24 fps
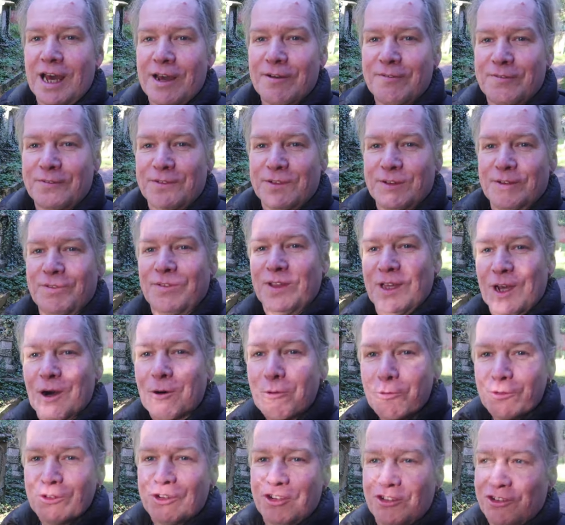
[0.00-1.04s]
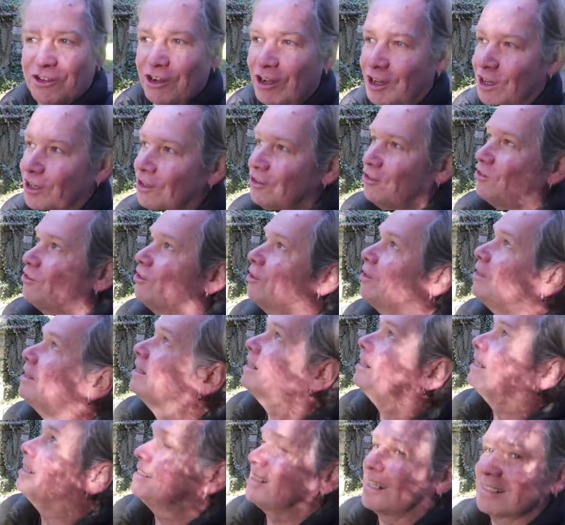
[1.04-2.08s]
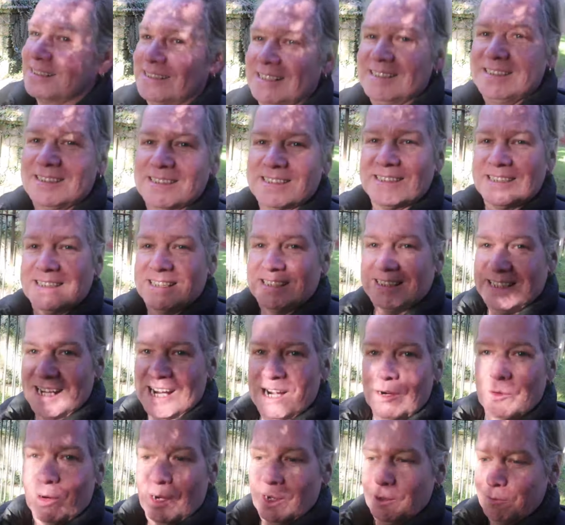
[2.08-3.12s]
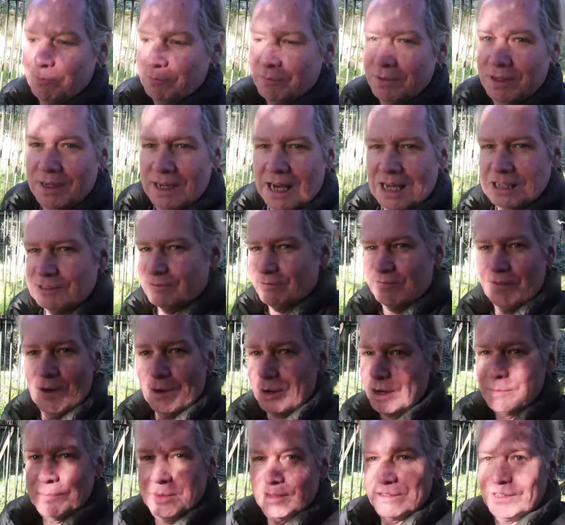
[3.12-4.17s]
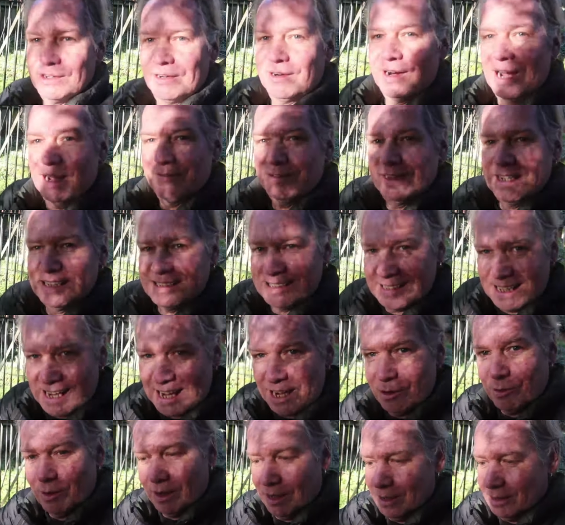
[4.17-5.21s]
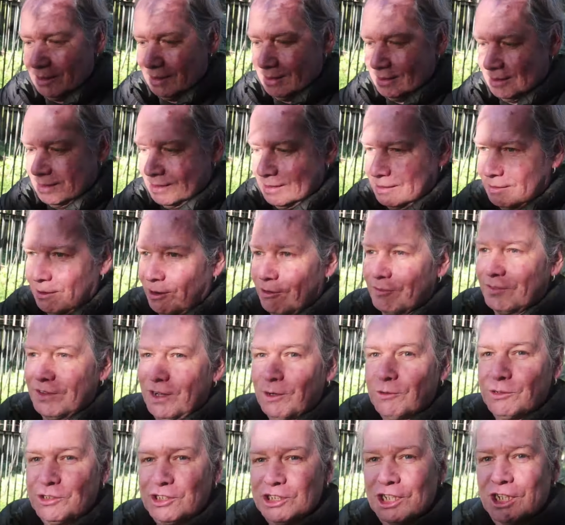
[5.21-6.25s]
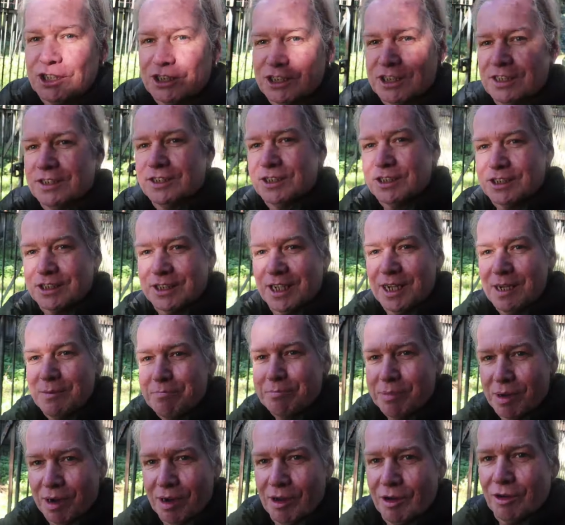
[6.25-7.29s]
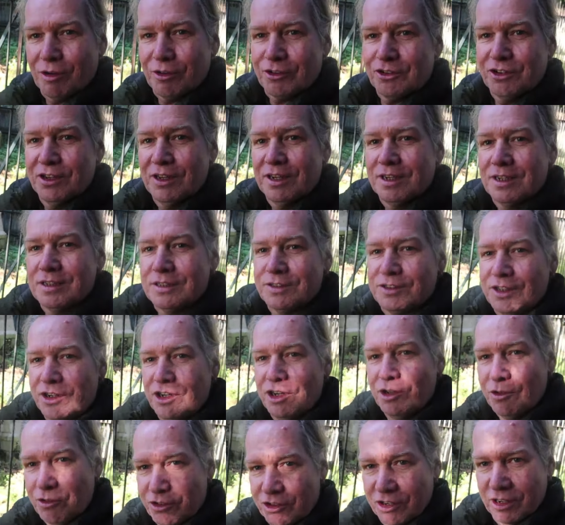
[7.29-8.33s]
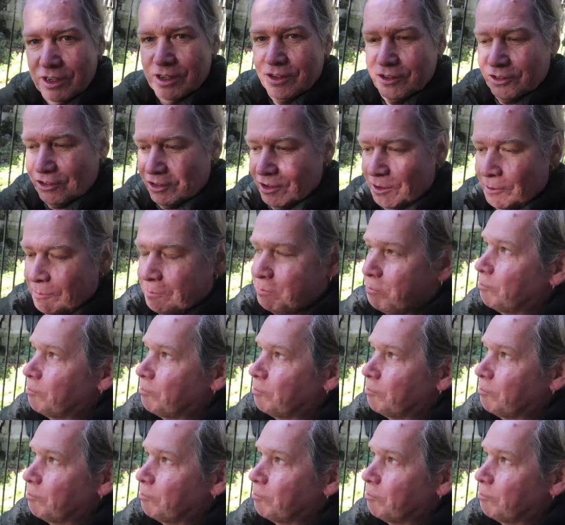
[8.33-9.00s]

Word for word: left of the old church, is actually just the tower. It's very bizarre having a tower of an old church in the same plot as the new church.